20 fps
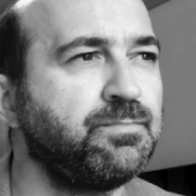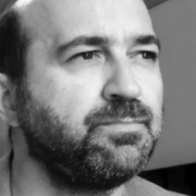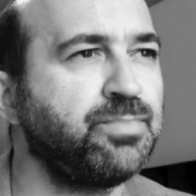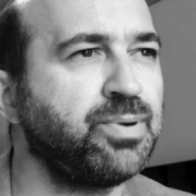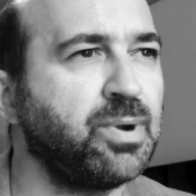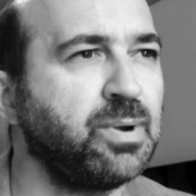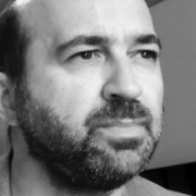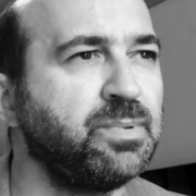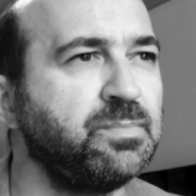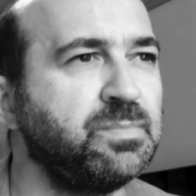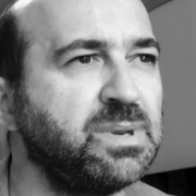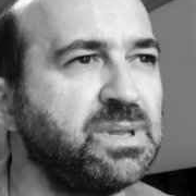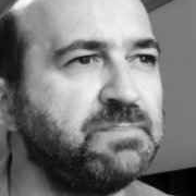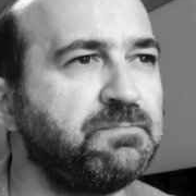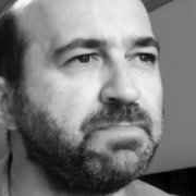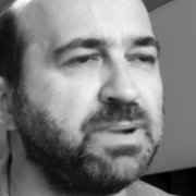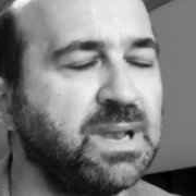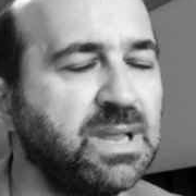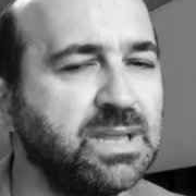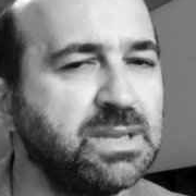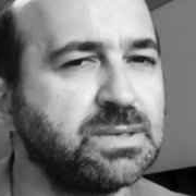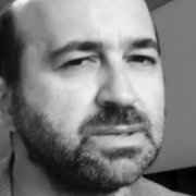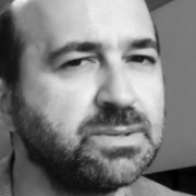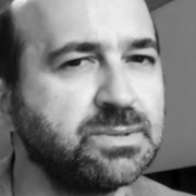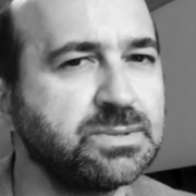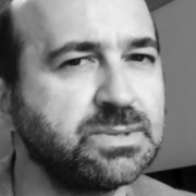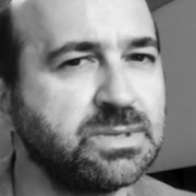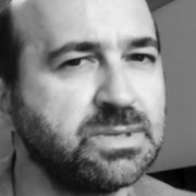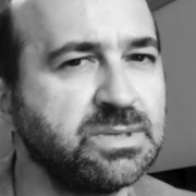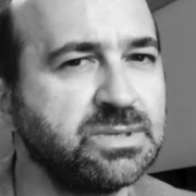Probably
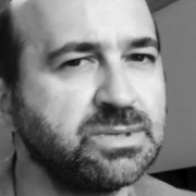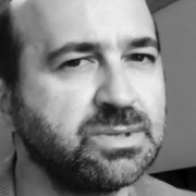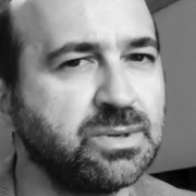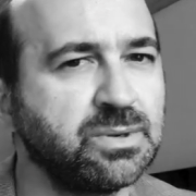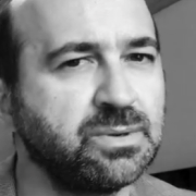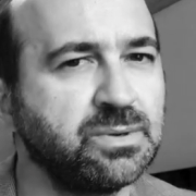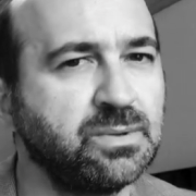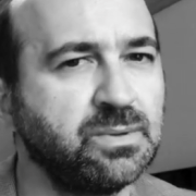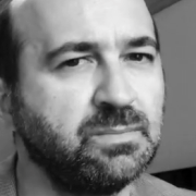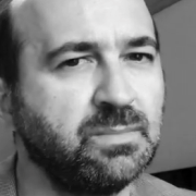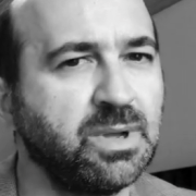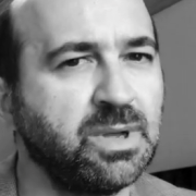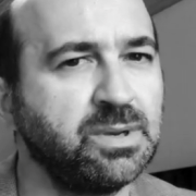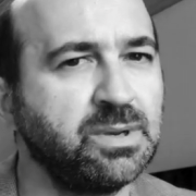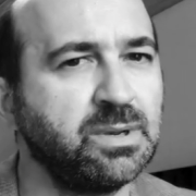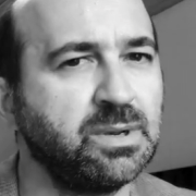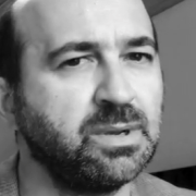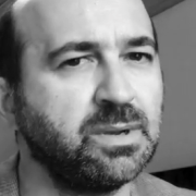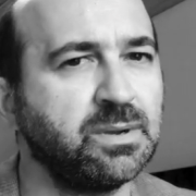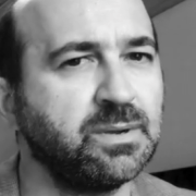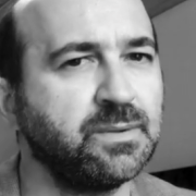Plato's internal monologue.